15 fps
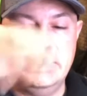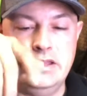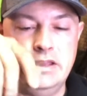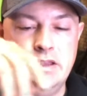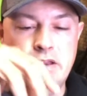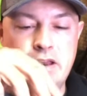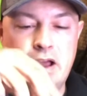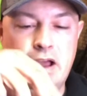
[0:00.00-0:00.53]

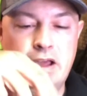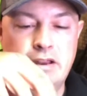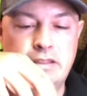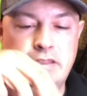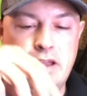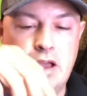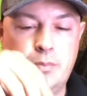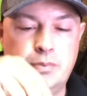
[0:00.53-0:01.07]
not
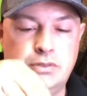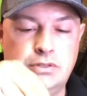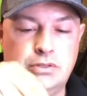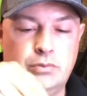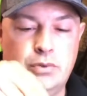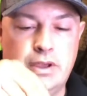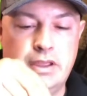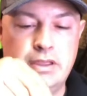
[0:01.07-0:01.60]
the opposite
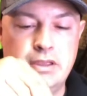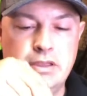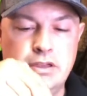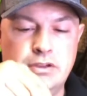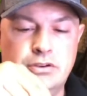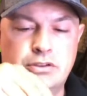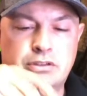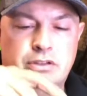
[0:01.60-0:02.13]
way.
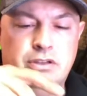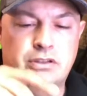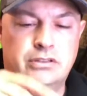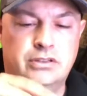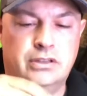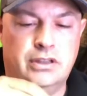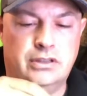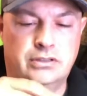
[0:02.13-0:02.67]
Just because
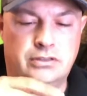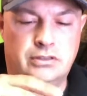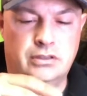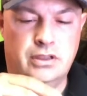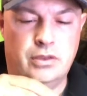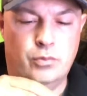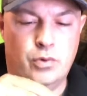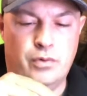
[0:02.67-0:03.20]
it
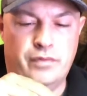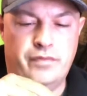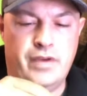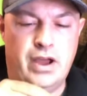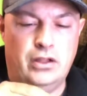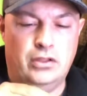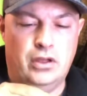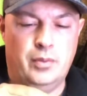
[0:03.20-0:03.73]
won't
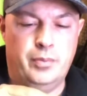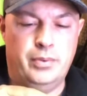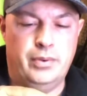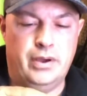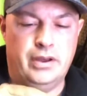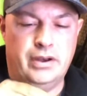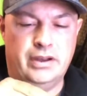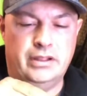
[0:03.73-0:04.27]
foul up
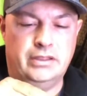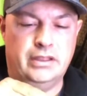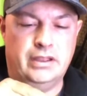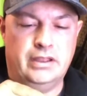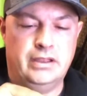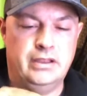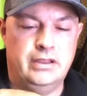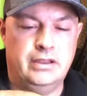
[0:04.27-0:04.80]
on
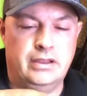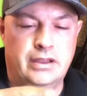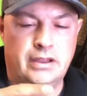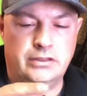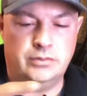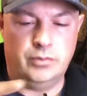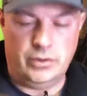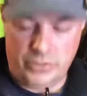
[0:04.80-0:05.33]
anything
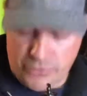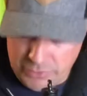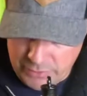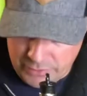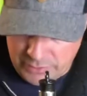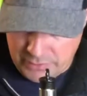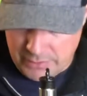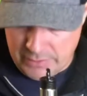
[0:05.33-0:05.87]
as much.
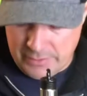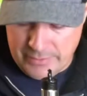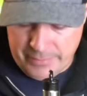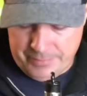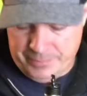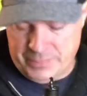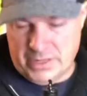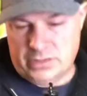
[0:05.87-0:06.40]

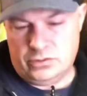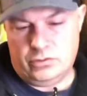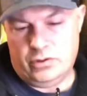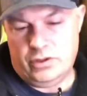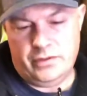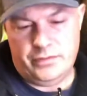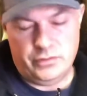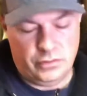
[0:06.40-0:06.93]
That's all.
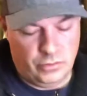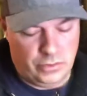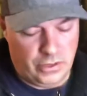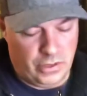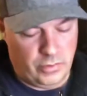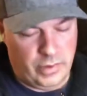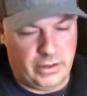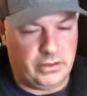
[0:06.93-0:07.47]
If you do it the
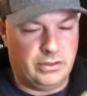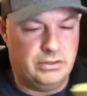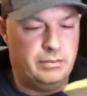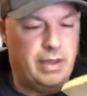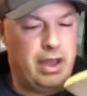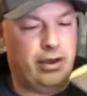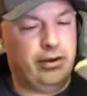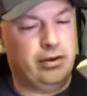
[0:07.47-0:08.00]
other way, it doesn't
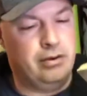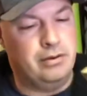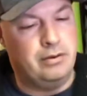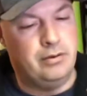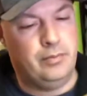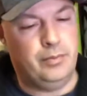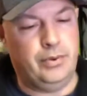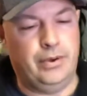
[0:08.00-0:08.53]
matter.
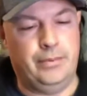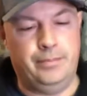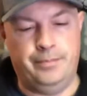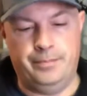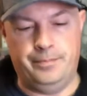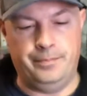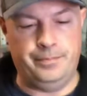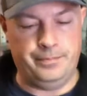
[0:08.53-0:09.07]
But,
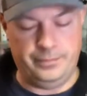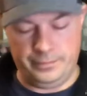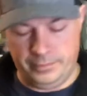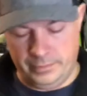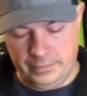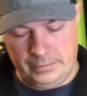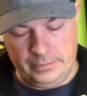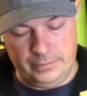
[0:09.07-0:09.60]

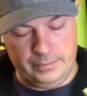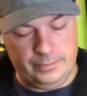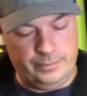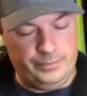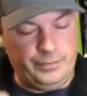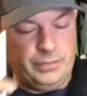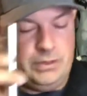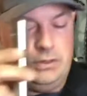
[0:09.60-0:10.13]

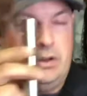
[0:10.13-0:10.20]
so now I